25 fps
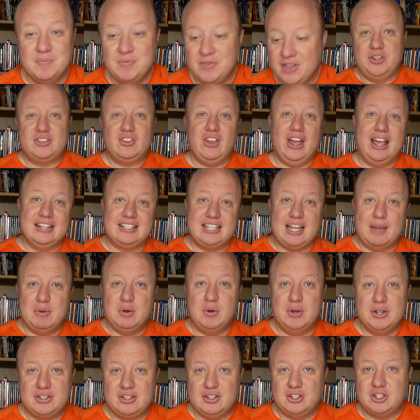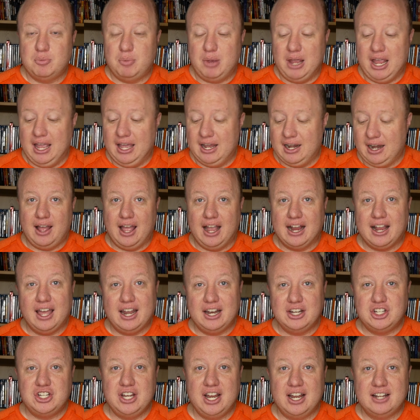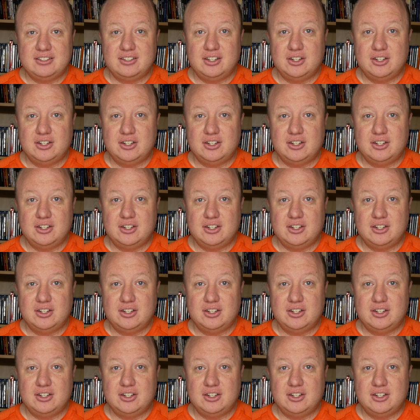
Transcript: This last time I went to Japan, I got a chance